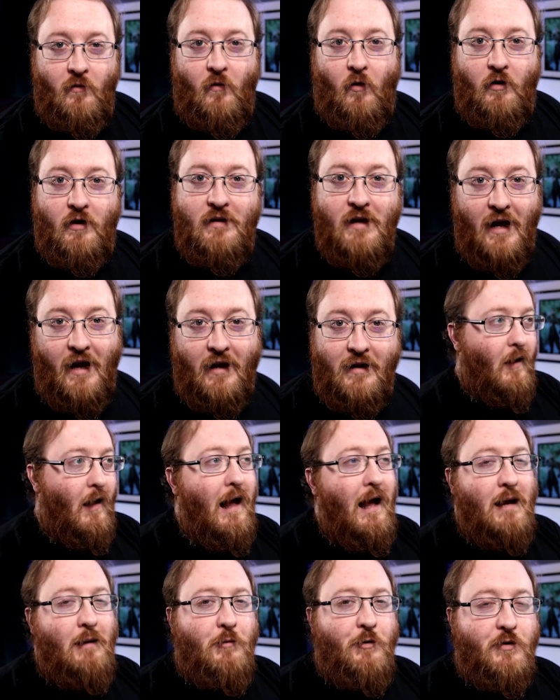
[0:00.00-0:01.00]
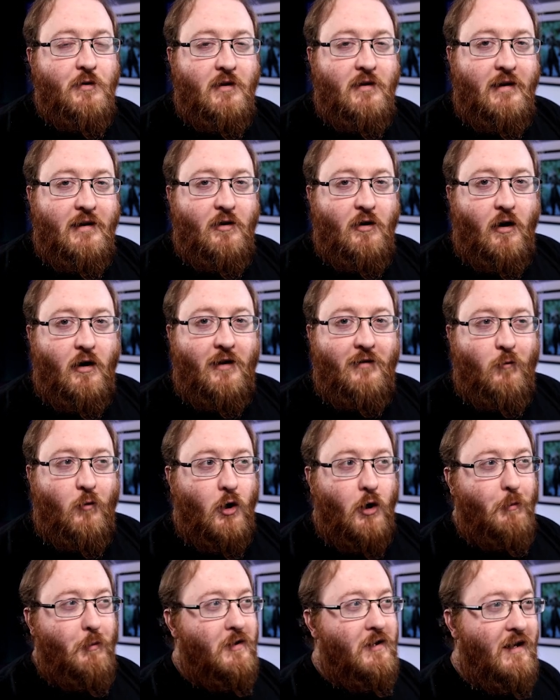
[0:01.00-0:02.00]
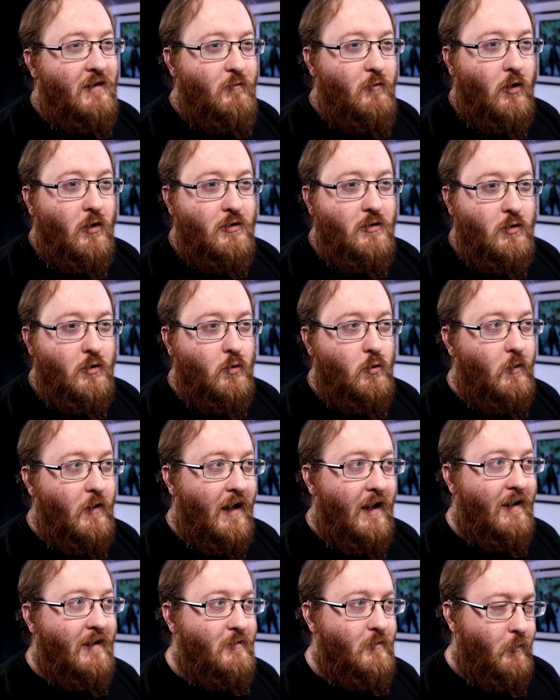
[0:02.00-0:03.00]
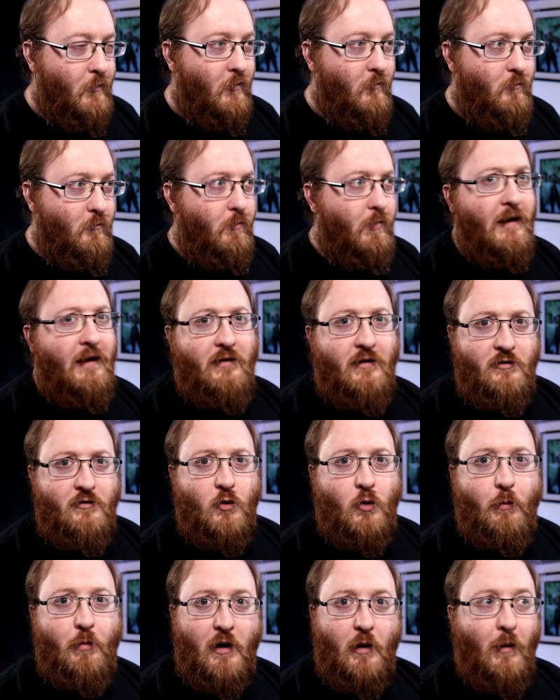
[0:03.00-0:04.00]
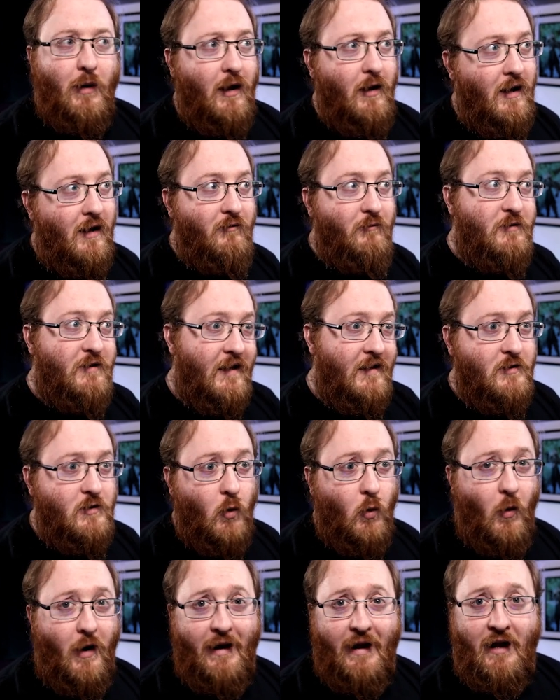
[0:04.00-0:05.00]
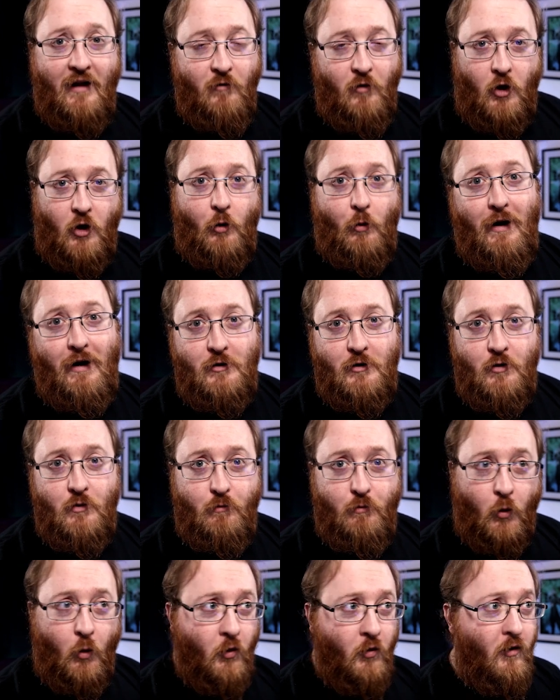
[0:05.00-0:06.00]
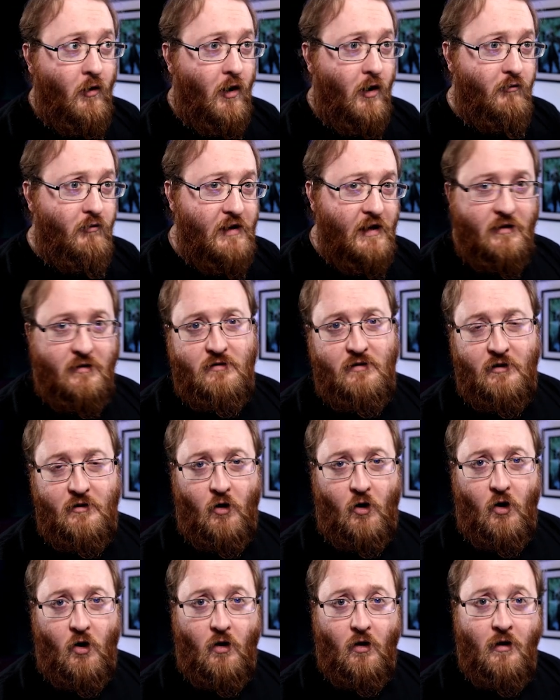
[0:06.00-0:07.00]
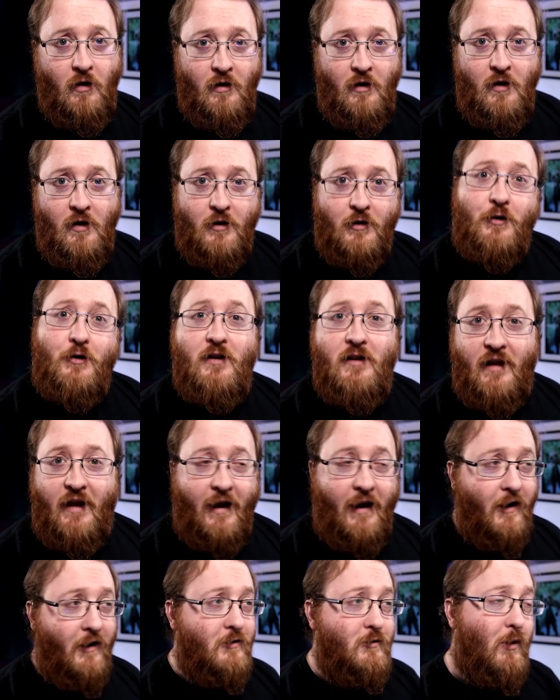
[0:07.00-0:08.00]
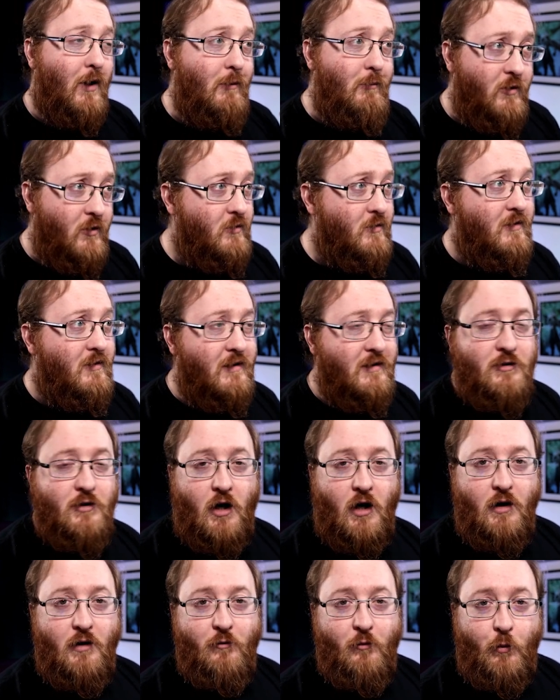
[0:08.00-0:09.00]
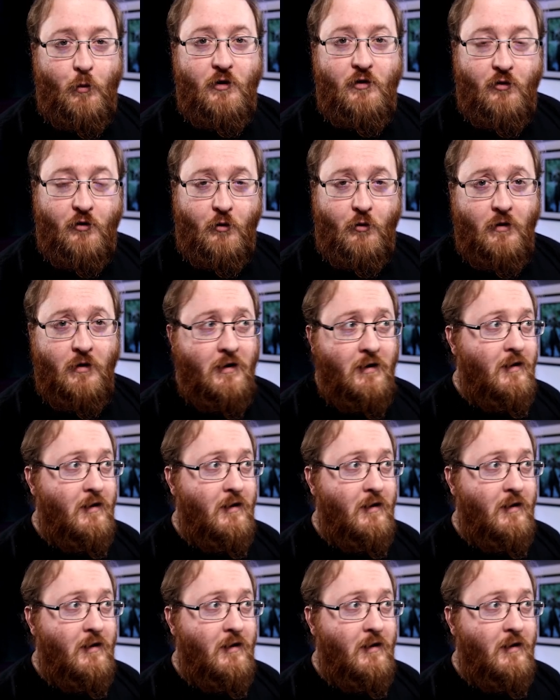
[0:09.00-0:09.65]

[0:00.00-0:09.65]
on attack. I'm using the target forward because I've got 2 guys who can play this role pretty well. I have Sesko and I have Onuachu. Both are ridiculously tall, good in the air, so I'm using this target forward role.